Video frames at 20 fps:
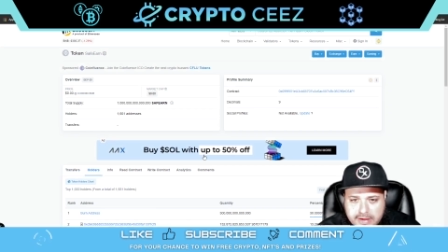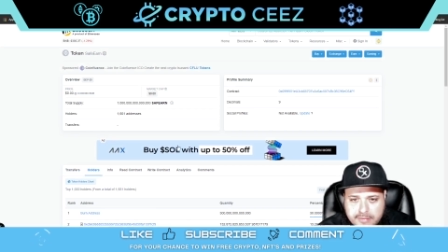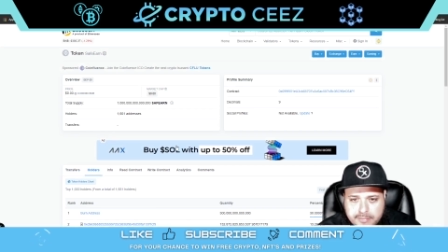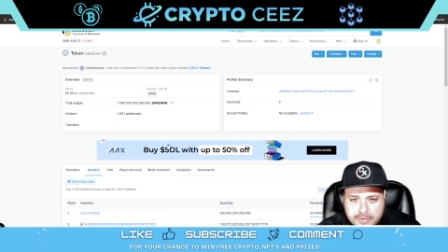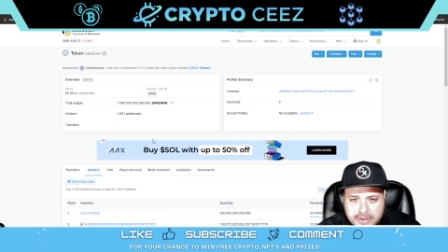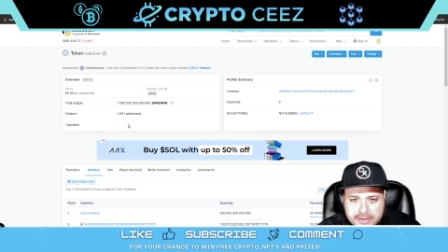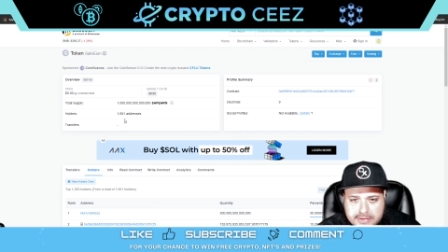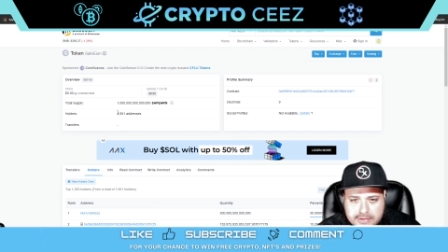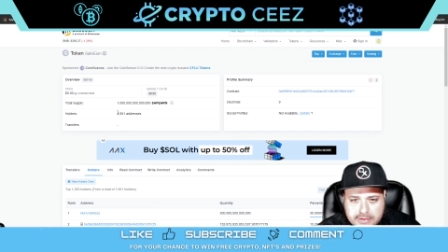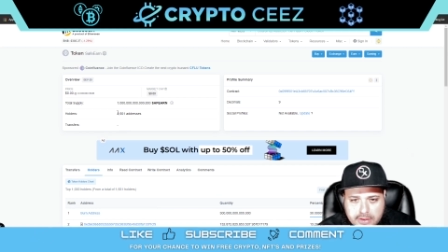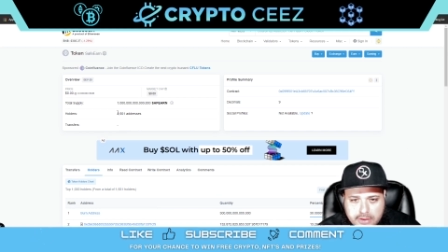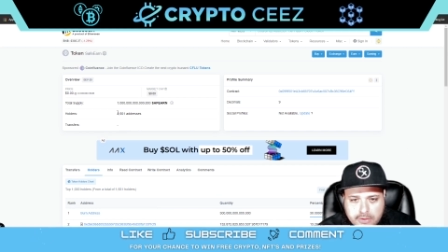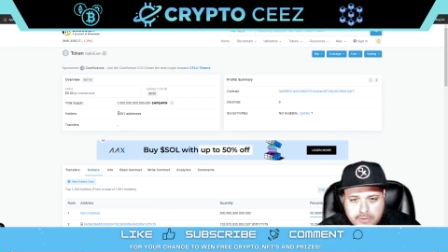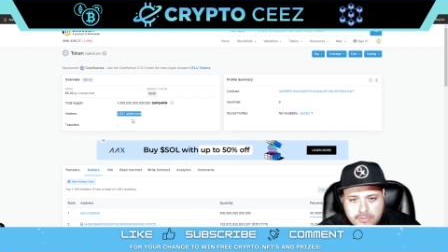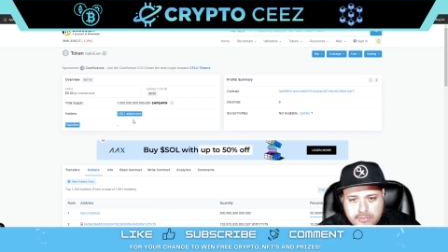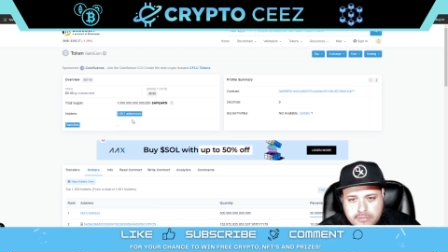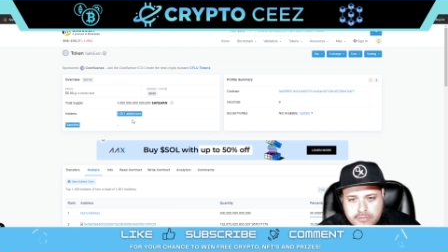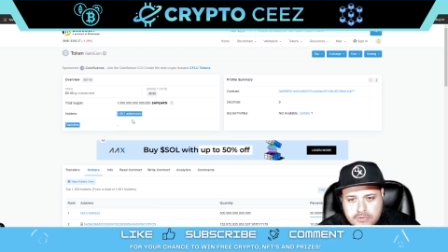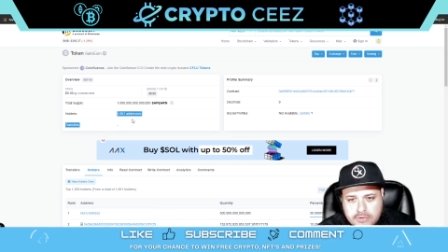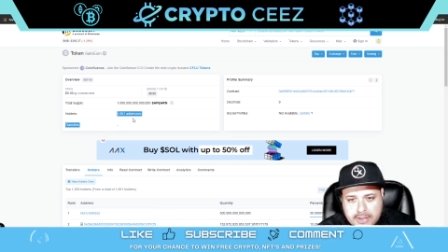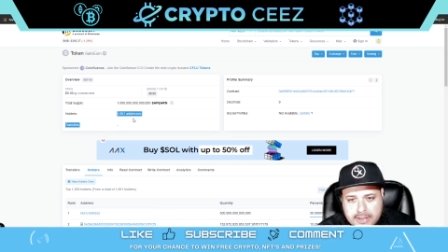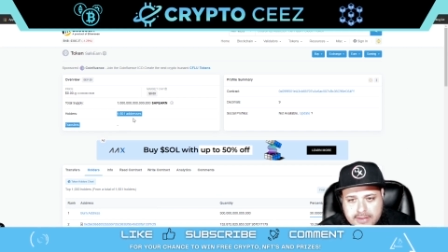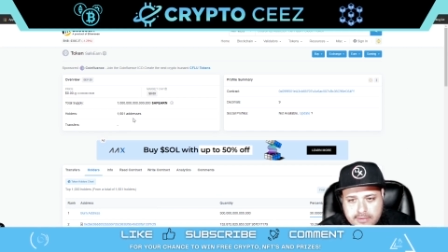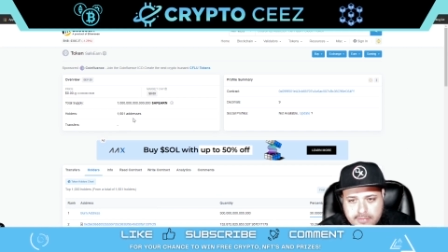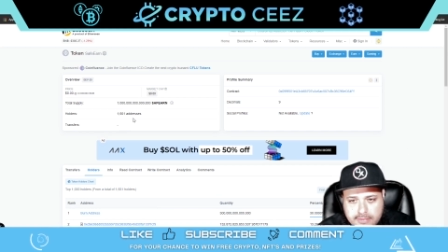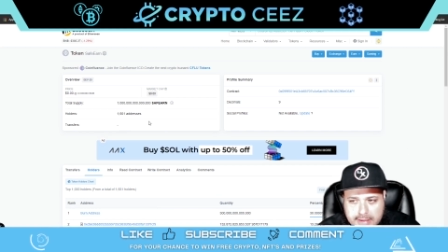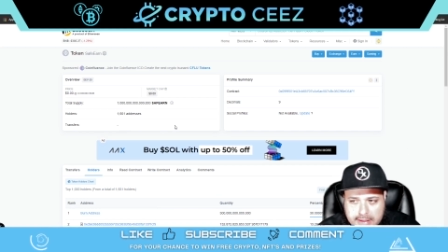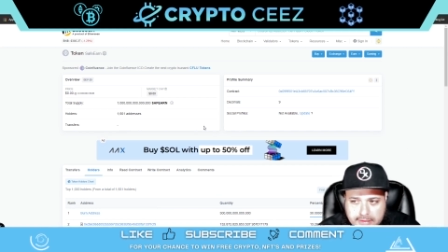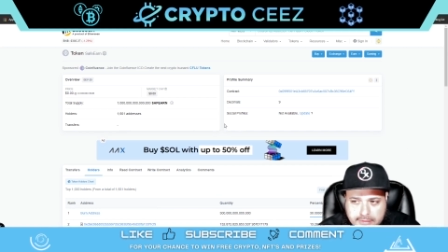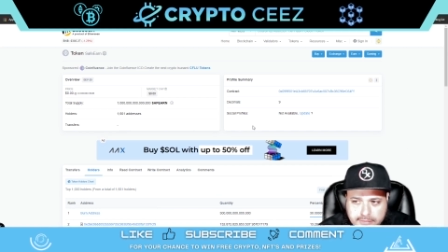minutes ago. So
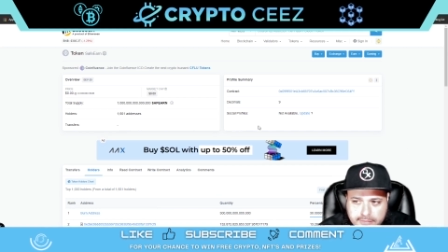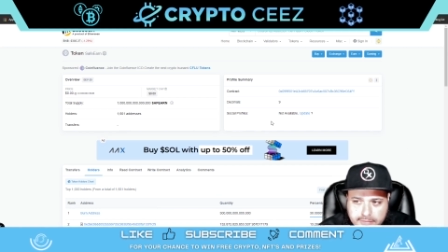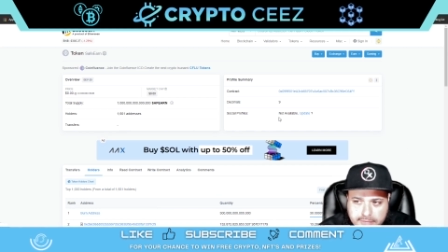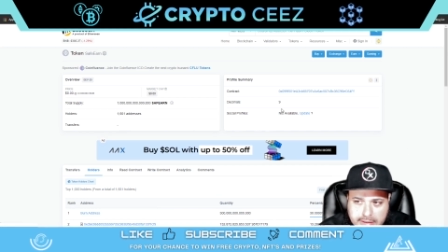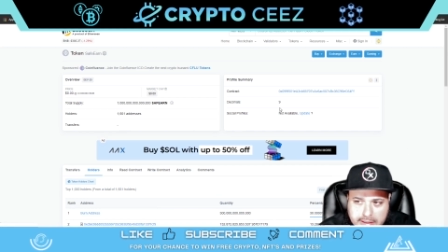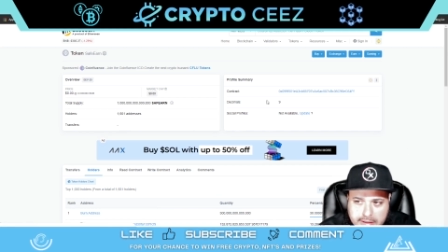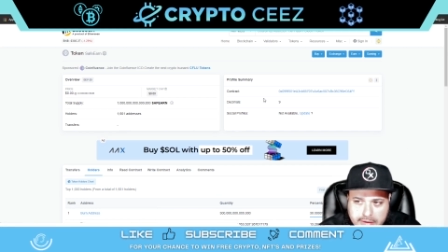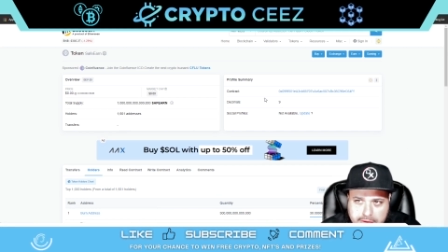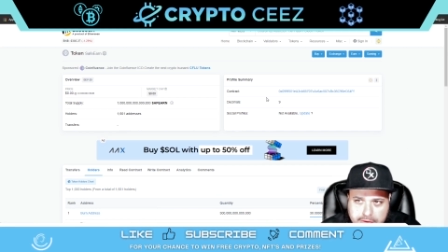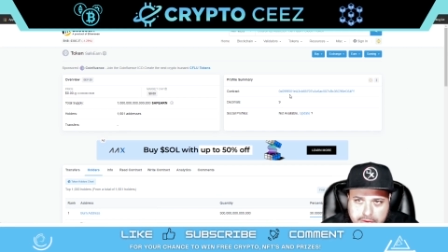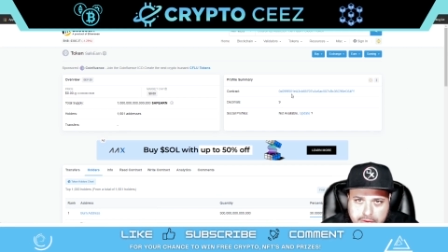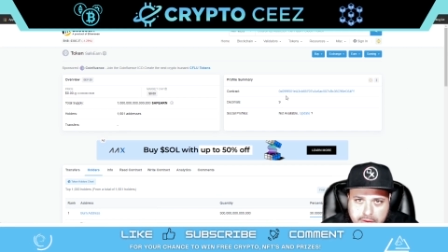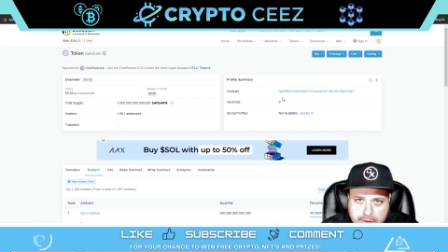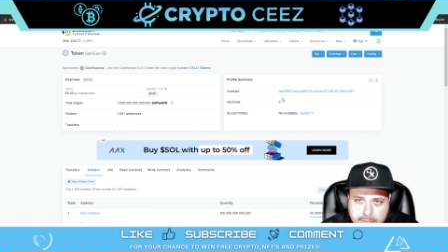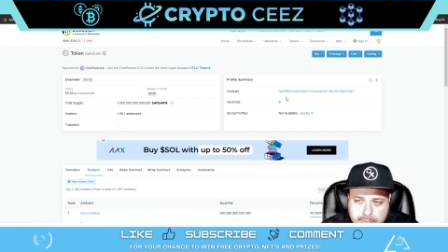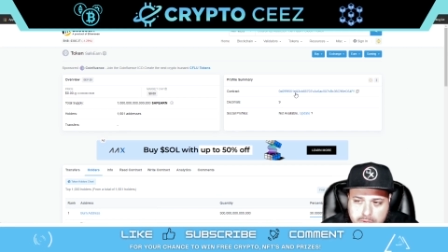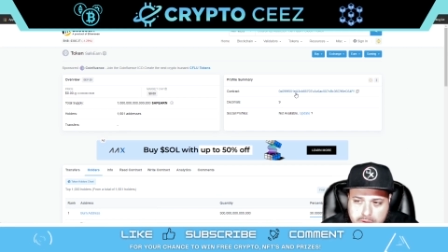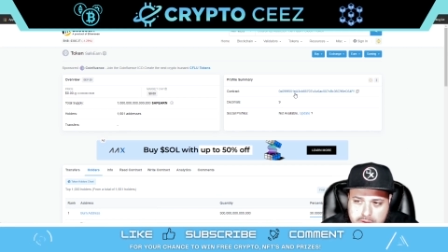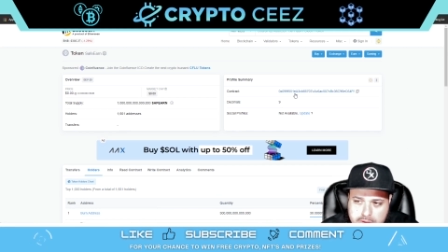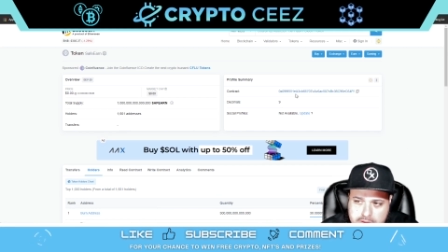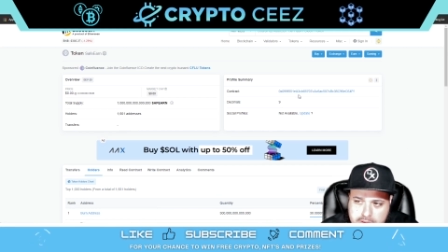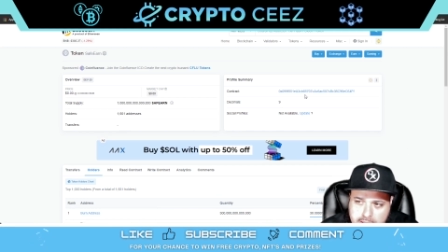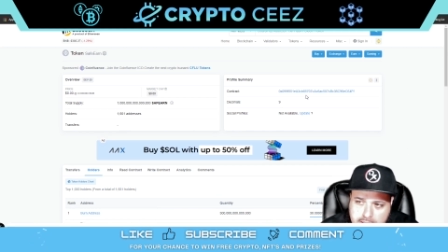that's very good numbers.